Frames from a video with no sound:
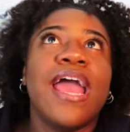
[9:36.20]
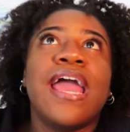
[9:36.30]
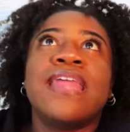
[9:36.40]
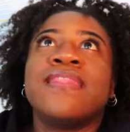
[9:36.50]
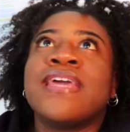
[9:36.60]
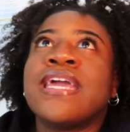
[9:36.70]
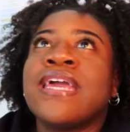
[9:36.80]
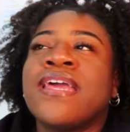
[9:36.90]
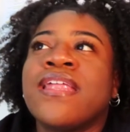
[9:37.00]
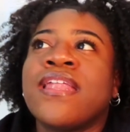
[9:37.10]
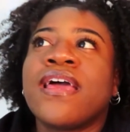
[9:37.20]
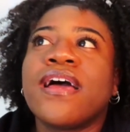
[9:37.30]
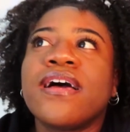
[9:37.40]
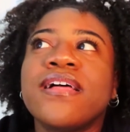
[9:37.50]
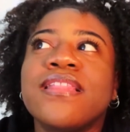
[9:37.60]
And then
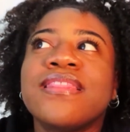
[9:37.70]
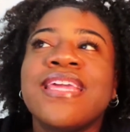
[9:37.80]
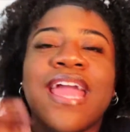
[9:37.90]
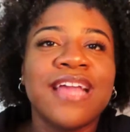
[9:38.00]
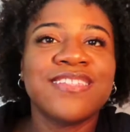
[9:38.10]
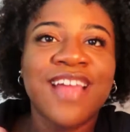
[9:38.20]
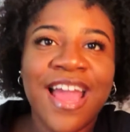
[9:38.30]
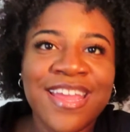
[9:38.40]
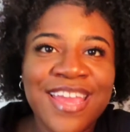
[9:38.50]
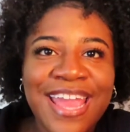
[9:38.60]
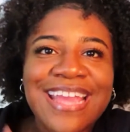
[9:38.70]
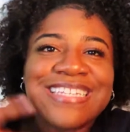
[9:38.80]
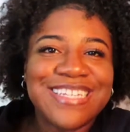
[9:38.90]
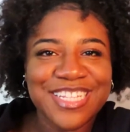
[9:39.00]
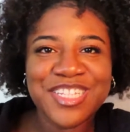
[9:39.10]
the anxiety
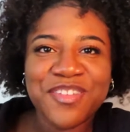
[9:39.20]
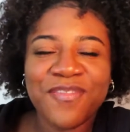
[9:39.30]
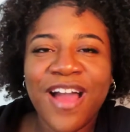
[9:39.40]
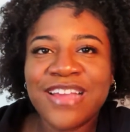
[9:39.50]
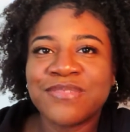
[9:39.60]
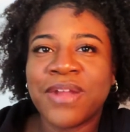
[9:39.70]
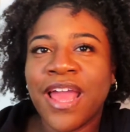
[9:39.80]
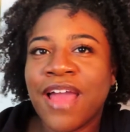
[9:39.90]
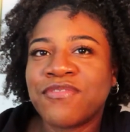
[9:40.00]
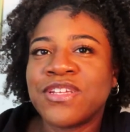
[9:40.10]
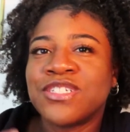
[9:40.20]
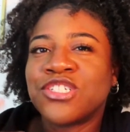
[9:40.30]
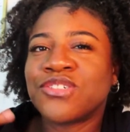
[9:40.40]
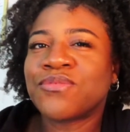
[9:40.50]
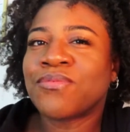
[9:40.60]
intensifies when I have to
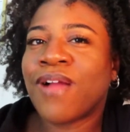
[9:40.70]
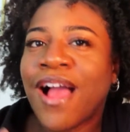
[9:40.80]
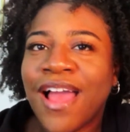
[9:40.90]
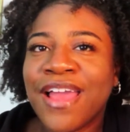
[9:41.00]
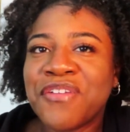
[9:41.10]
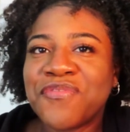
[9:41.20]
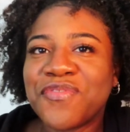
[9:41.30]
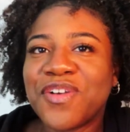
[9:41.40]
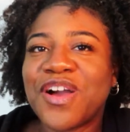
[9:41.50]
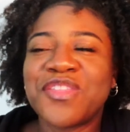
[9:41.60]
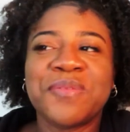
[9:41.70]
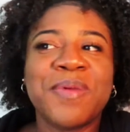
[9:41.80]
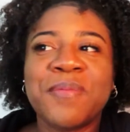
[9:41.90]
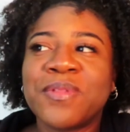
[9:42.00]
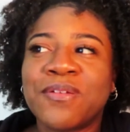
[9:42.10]
drive other
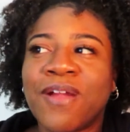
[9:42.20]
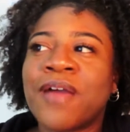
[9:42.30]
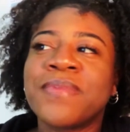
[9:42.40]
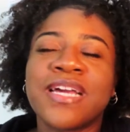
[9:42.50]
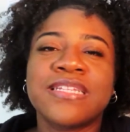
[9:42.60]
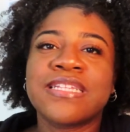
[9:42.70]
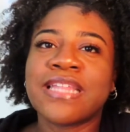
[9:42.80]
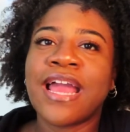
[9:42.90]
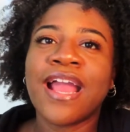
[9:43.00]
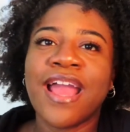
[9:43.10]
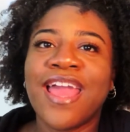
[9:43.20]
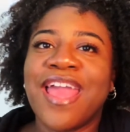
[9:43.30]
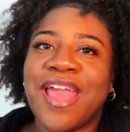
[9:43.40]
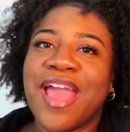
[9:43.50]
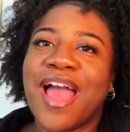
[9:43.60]
people around, because it's like,
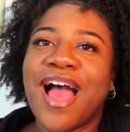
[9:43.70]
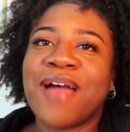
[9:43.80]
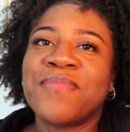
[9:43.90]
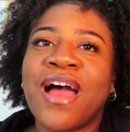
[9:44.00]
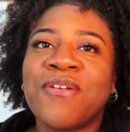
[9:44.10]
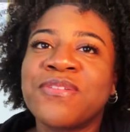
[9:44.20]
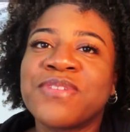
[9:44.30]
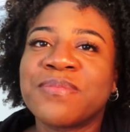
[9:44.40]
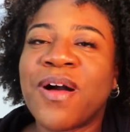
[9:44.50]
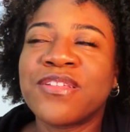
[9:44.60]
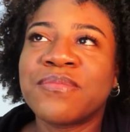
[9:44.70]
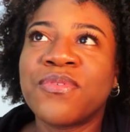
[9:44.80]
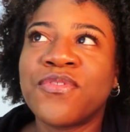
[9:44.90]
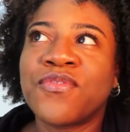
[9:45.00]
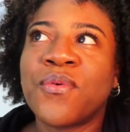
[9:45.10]
I'm not only
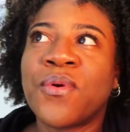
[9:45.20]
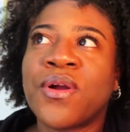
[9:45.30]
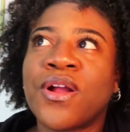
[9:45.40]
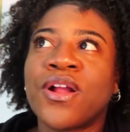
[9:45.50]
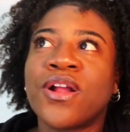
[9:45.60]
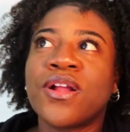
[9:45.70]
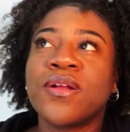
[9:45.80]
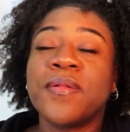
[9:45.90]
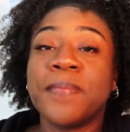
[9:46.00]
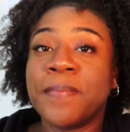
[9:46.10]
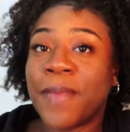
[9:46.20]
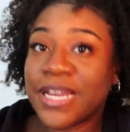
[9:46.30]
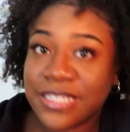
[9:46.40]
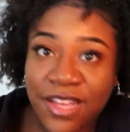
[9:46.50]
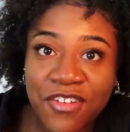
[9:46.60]
responsible for
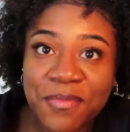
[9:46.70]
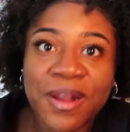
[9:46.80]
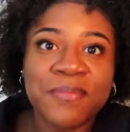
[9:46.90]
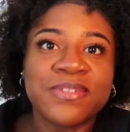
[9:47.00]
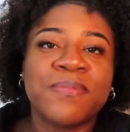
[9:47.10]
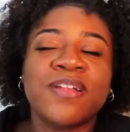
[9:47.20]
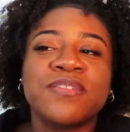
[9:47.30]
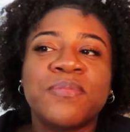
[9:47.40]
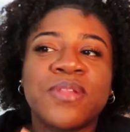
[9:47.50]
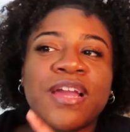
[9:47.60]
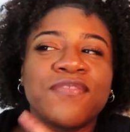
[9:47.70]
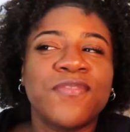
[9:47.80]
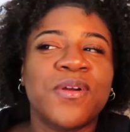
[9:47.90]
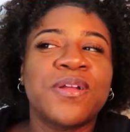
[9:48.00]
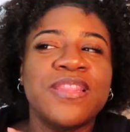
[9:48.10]
myself, but I'm responsible like
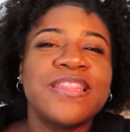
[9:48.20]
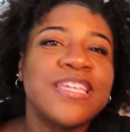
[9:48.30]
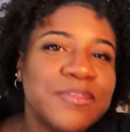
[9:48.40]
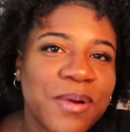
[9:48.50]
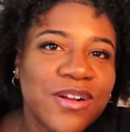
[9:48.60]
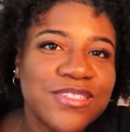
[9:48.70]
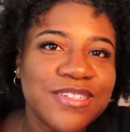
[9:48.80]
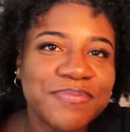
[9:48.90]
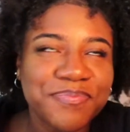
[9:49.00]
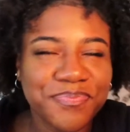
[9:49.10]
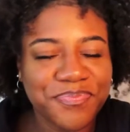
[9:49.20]
for this person.